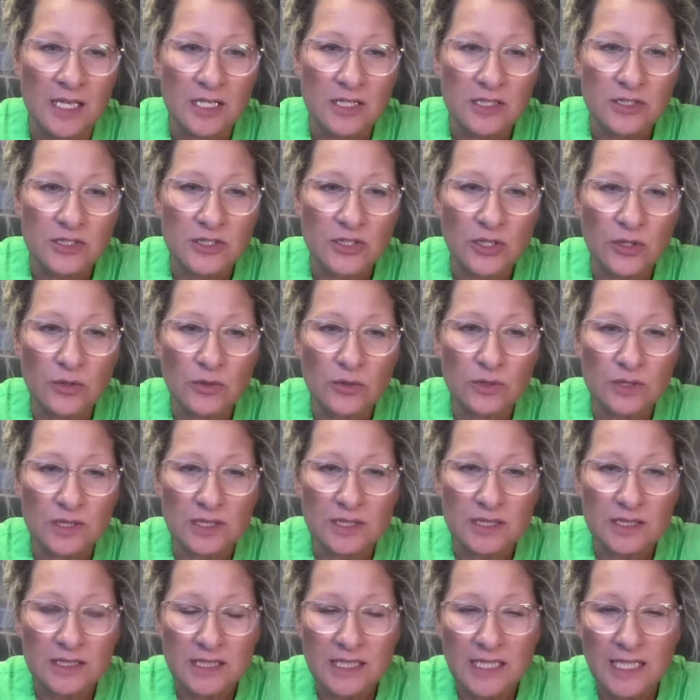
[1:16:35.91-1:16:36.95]
So,
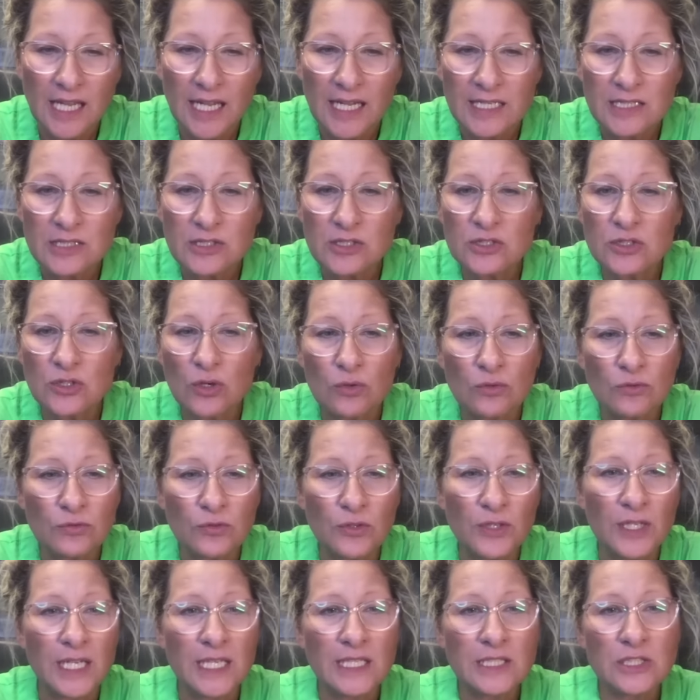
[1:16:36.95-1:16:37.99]
guys, don't
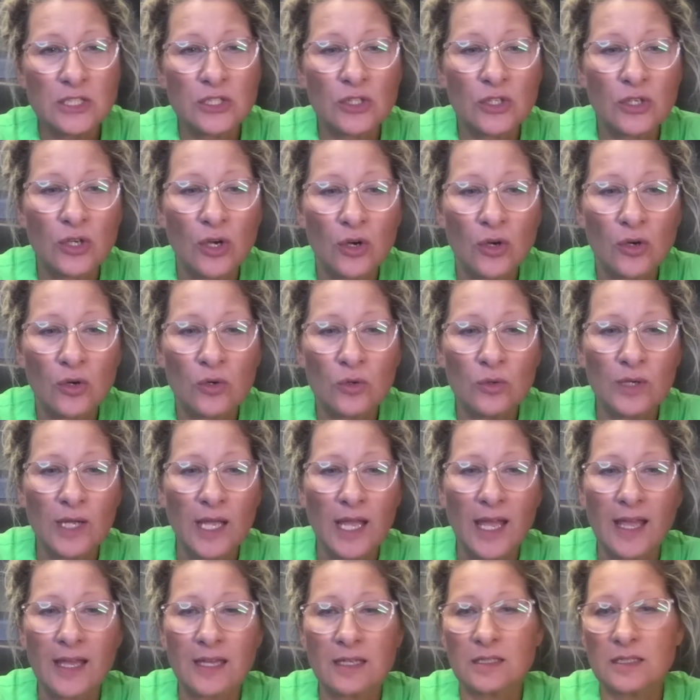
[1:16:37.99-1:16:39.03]
forget to go
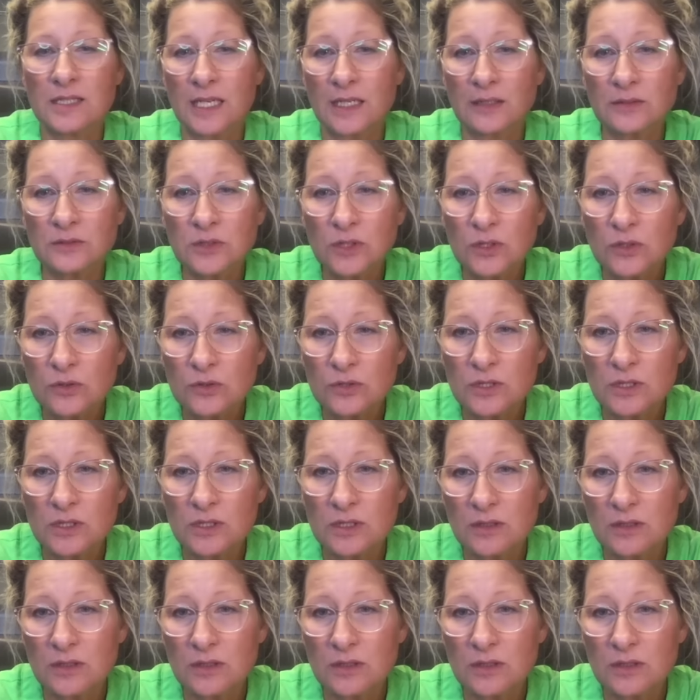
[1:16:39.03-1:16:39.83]
and download.